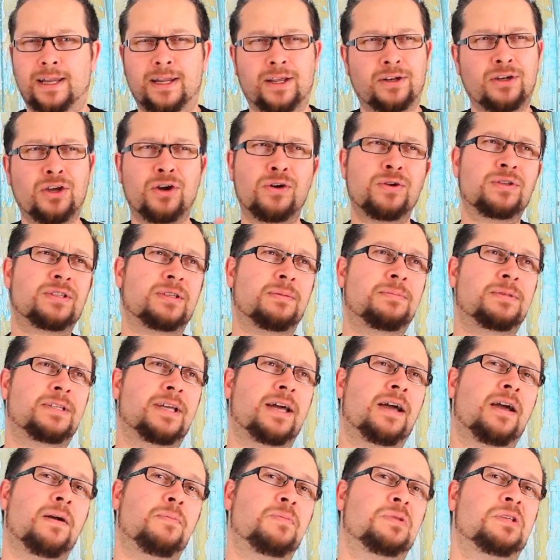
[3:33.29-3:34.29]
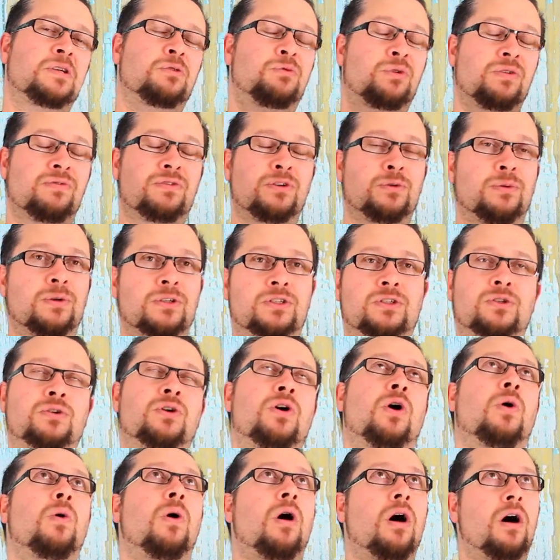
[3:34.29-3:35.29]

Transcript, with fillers: and I know sometimes reviewers go